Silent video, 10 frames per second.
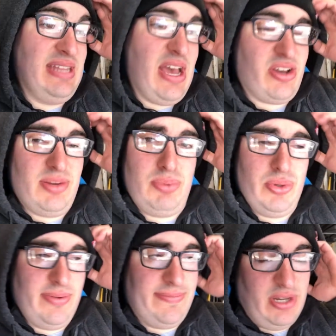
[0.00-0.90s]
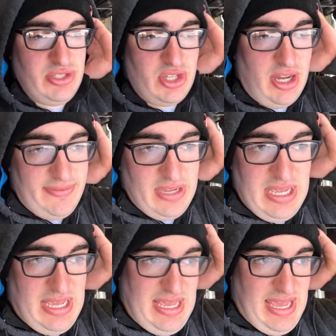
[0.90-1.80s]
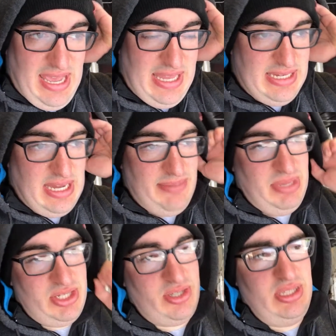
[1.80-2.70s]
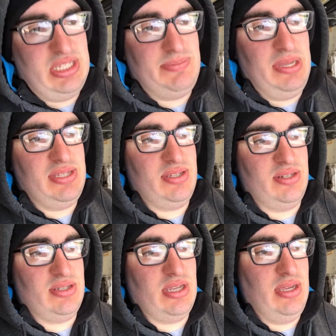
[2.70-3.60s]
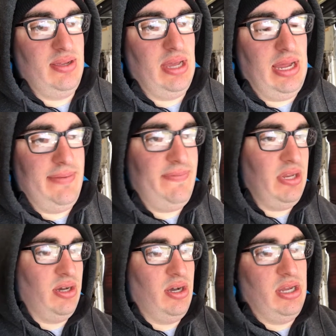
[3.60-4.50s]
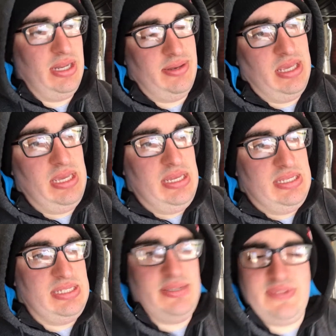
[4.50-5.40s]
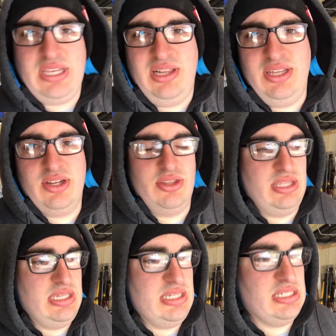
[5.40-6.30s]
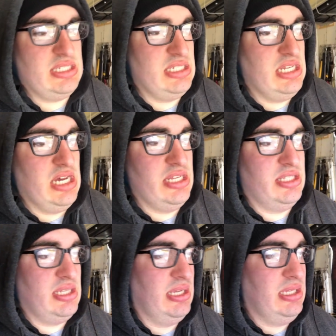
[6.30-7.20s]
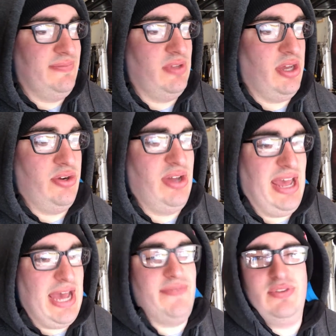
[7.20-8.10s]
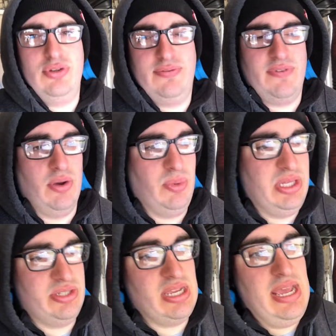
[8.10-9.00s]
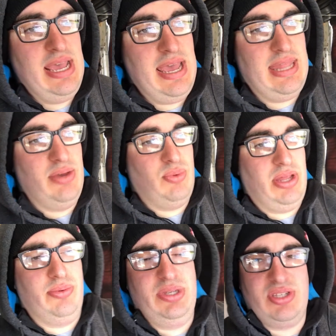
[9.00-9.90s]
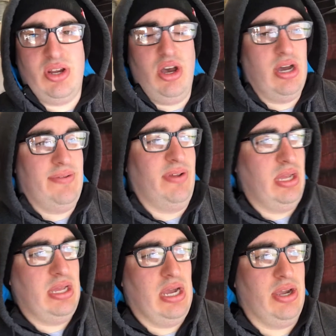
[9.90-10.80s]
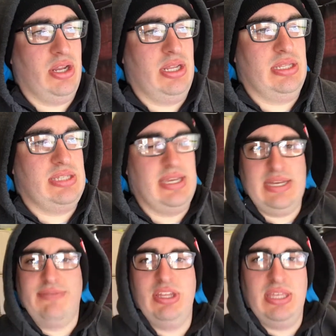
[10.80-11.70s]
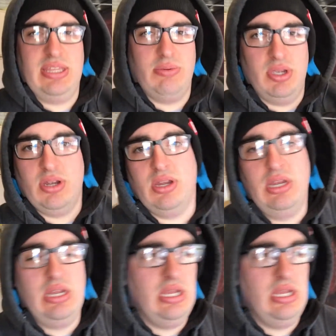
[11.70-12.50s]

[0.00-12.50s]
Now I'm gonna pull the fronts off and make sure these spacers fit on and see if they clear the studs, even though I don't have the new front wheels. And then while the wheels are off, I'm gonna tighten everything that we were